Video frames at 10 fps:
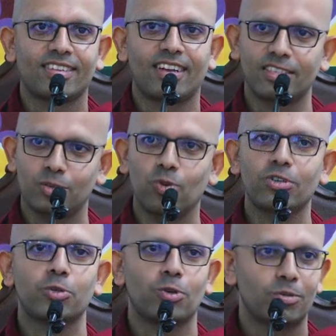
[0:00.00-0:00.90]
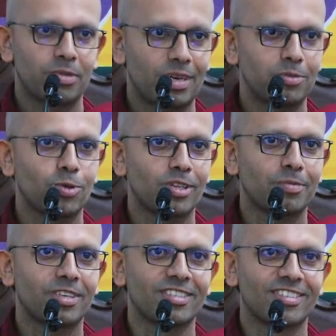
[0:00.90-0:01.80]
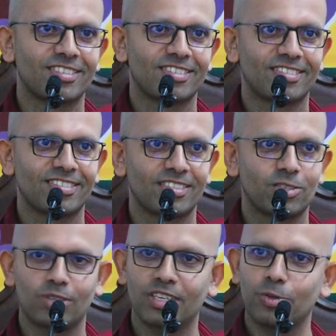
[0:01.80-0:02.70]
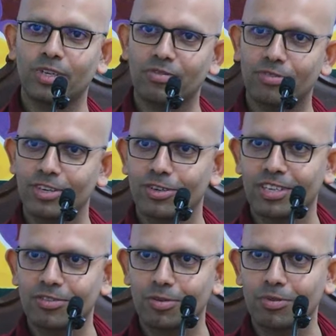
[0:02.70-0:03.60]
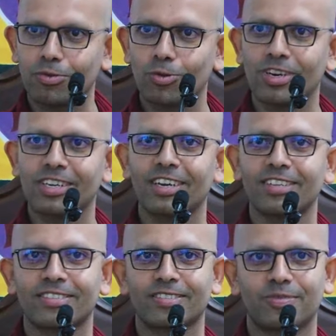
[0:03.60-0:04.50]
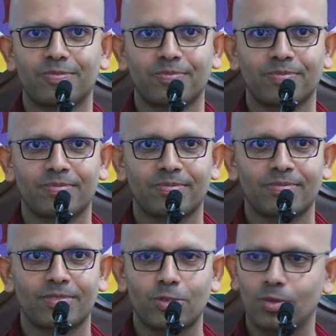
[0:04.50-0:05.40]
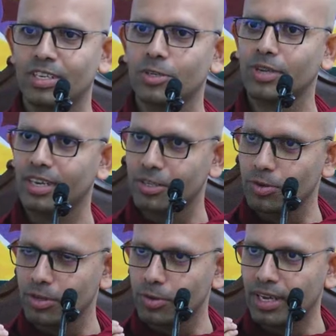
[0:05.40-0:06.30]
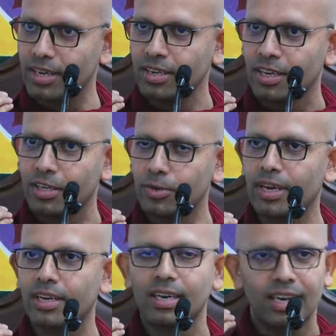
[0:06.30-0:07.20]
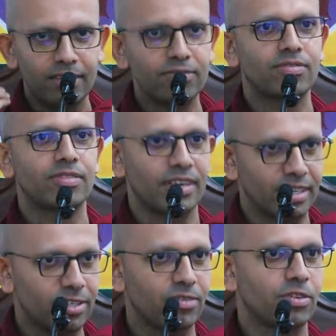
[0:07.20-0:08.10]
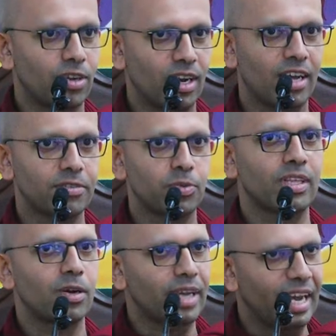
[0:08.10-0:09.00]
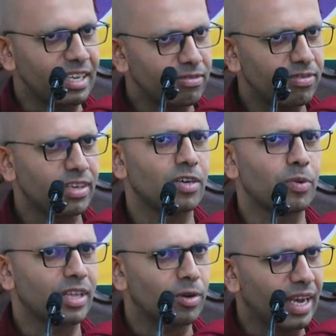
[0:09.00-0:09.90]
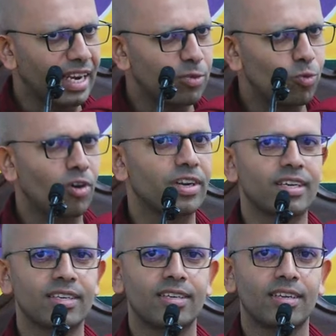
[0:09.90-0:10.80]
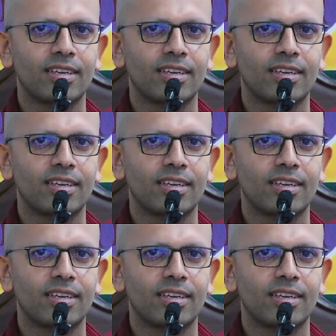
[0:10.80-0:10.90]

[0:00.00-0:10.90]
I just want you all to become Sotapannas so that you can free yourselves from the four great hells. So that you can, you, you, can, you can live the rest of your lives without any fear, without any worry